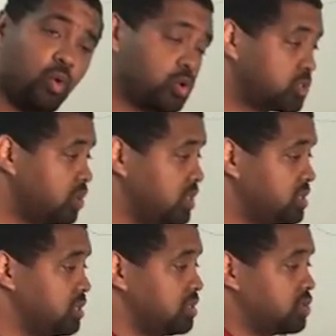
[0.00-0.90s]
or
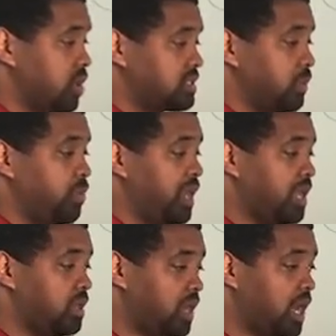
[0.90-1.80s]
start to
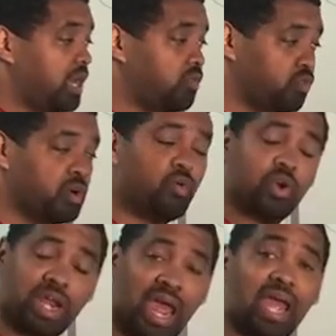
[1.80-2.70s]
play a real
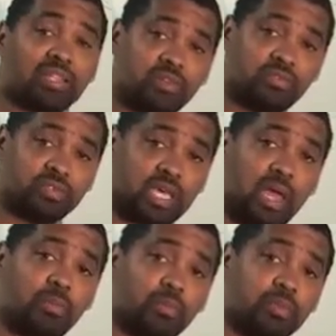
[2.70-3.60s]
reactive
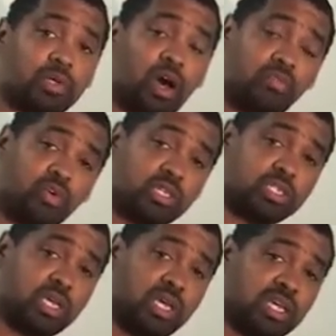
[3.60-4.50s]
type coverage
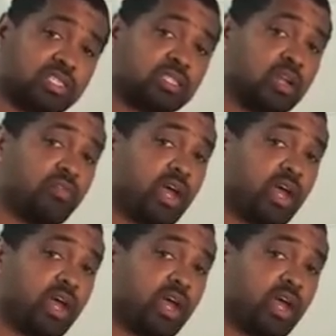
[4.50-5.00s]
instead of